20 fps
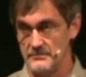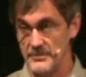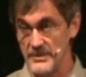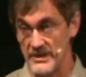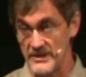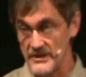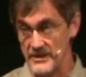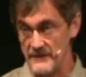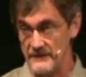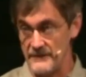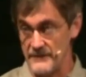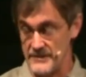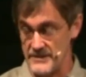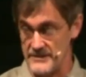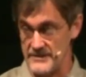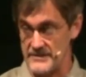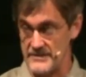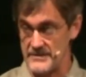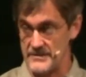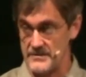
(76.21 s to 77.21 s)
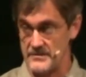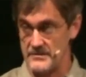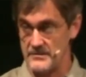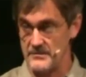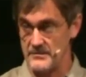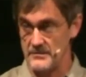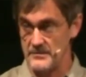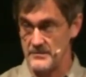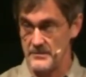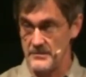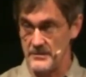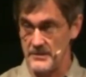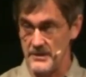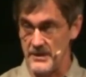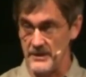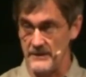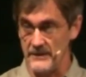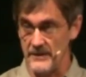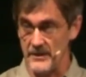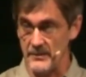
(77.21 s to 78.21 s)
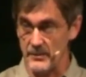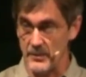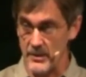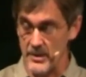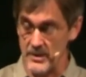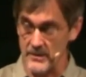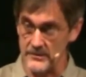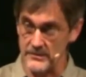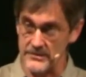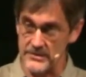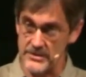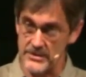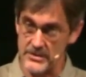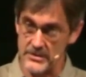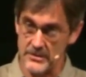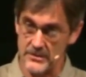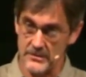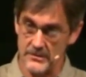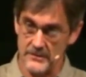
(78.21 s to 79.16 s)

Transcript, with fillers: Big difference in the approach.